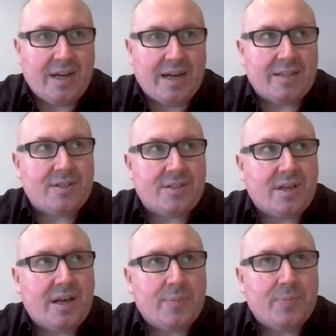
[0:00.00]

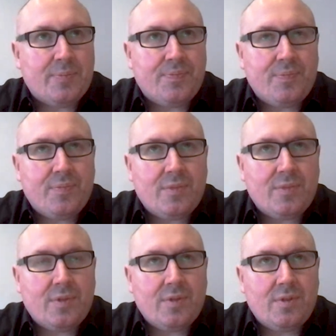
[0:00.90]
And
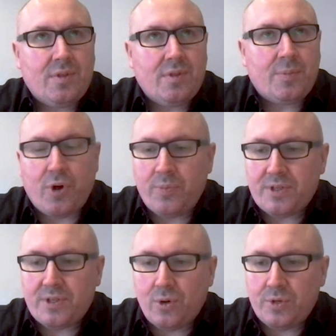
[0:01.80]
the problem
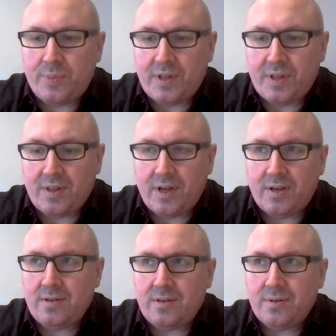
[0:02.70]
has always been
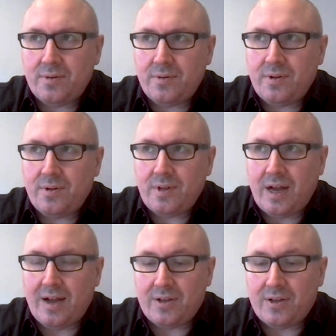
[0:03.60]
that,
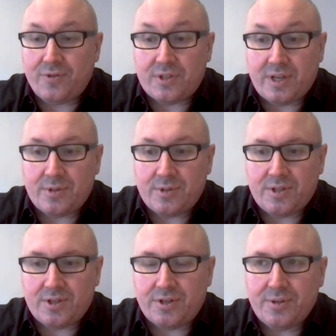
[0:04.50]
as far as I was
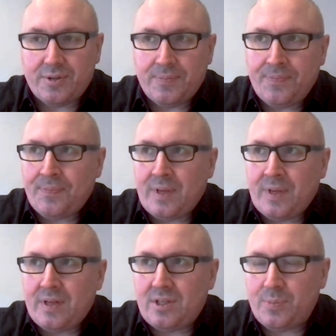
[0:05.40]
concerned,
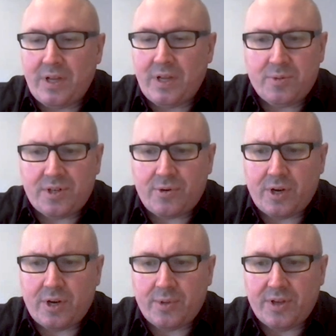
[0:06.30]
display was an
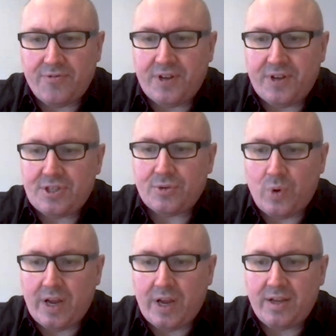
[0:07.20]
incredibly efficient
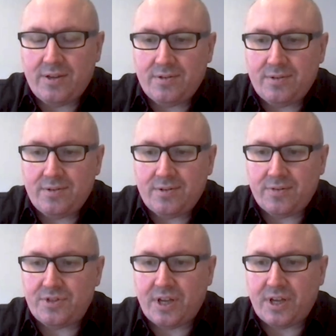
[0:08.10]
way
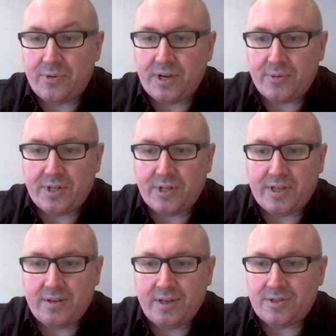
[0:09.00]
of generating
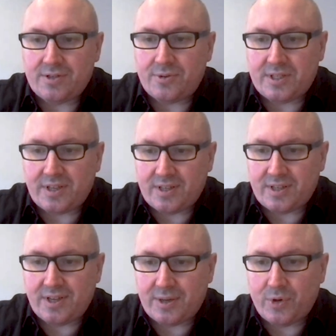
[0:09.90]
really interesting and
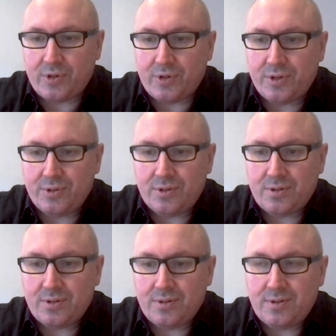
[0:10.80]
exciting molecules.